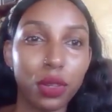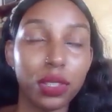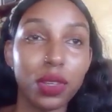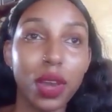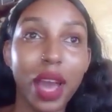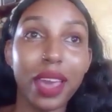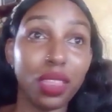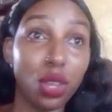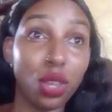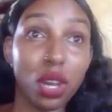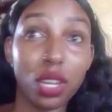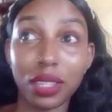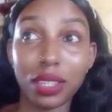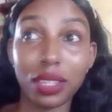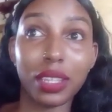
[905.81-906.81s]
So I
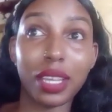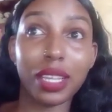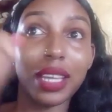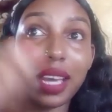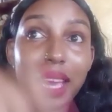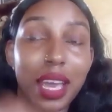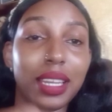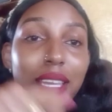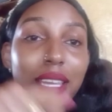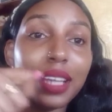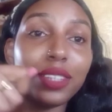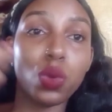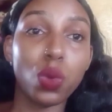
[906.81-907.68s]
thought that I can get